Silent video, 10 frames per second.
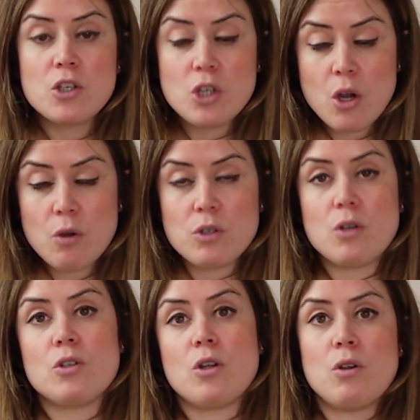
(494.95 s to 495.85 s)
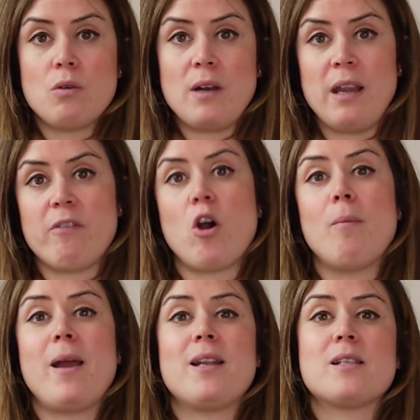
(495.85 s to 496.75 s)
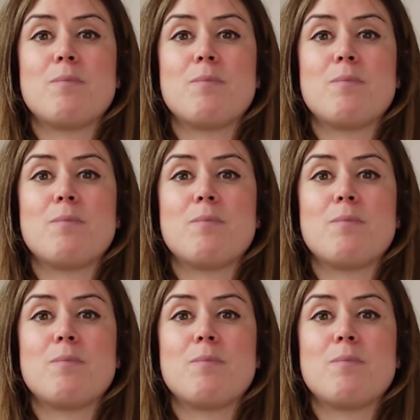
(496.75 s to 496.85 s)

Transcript: do leave comments.